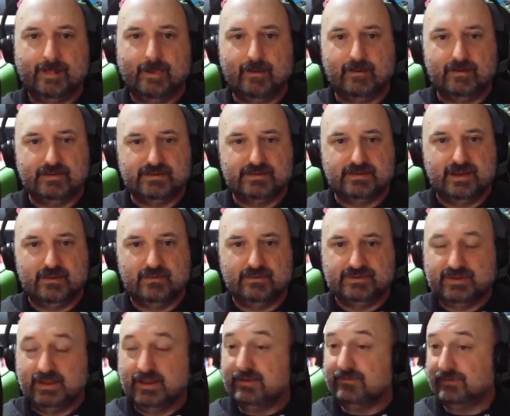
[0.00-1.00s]
So that was
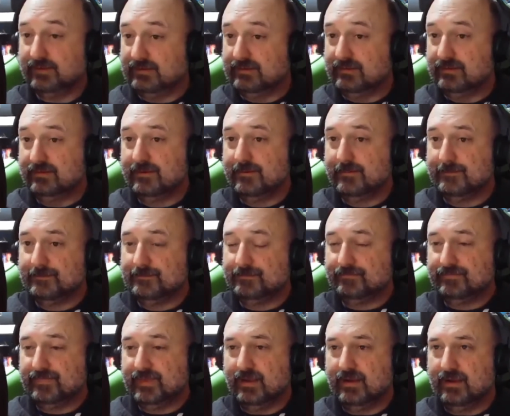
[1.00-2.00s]
David.
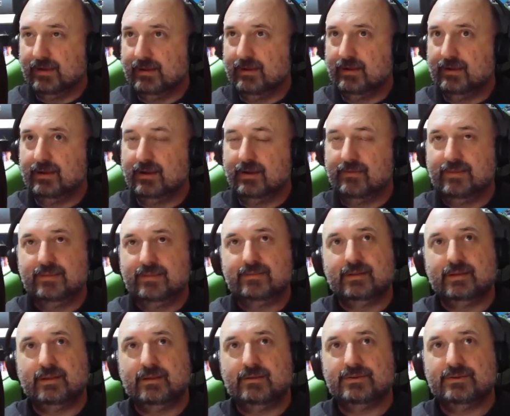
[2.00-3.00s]
Yeah. And then the
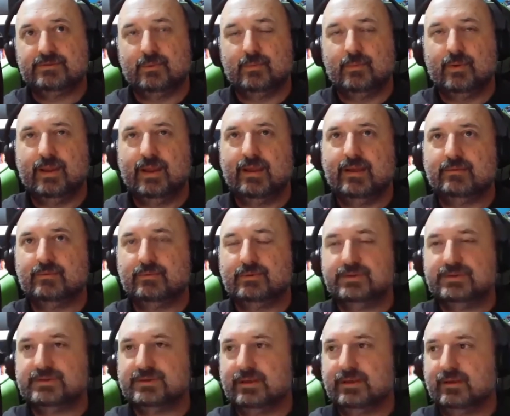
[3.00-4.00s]
last one we had
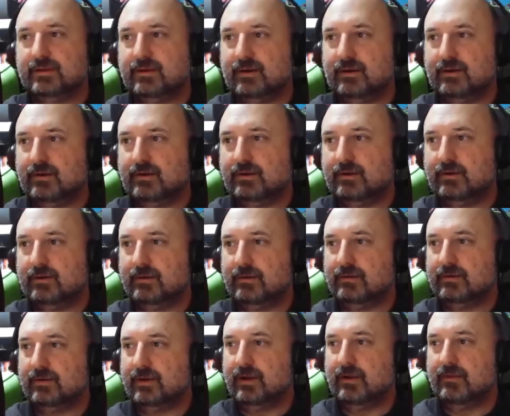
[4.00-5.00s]
was
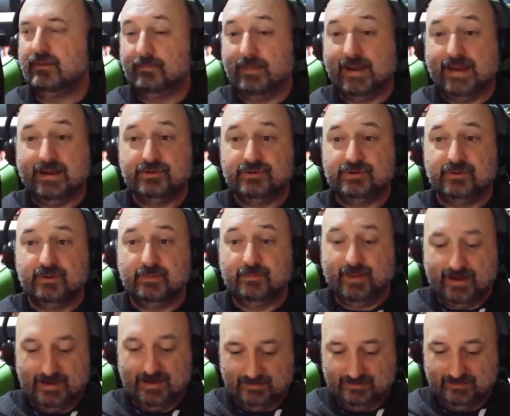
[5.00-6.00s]
the manager of the
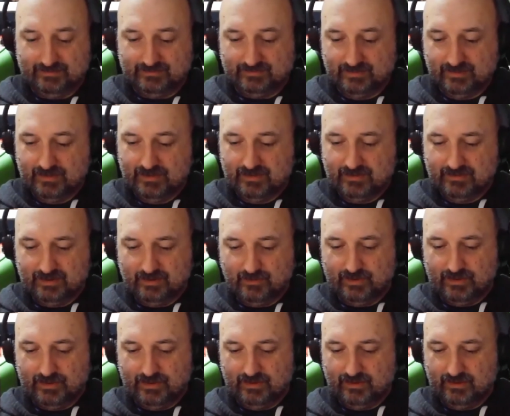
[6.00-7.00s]
band. Now
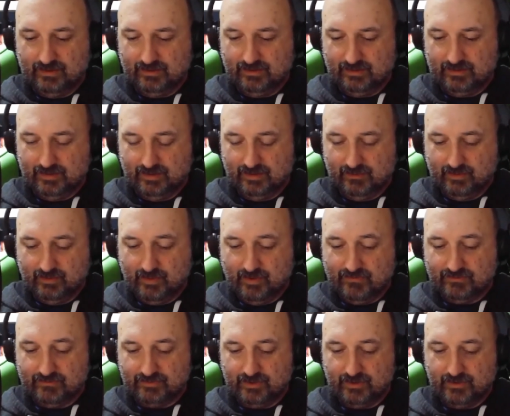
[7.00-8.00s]
we
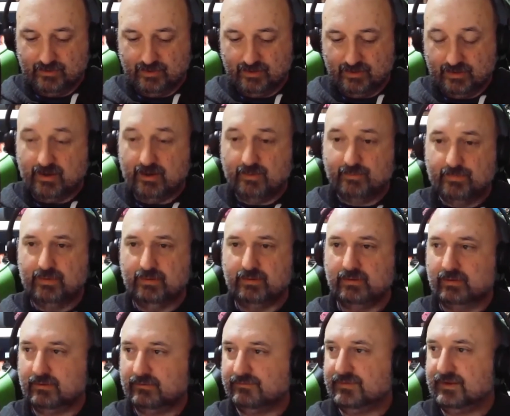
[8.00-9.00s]
went through a
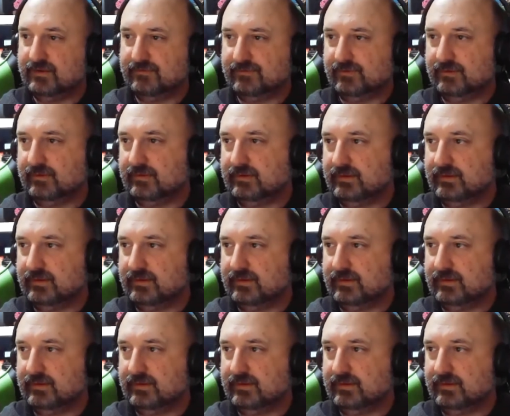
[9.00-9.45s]
couple of different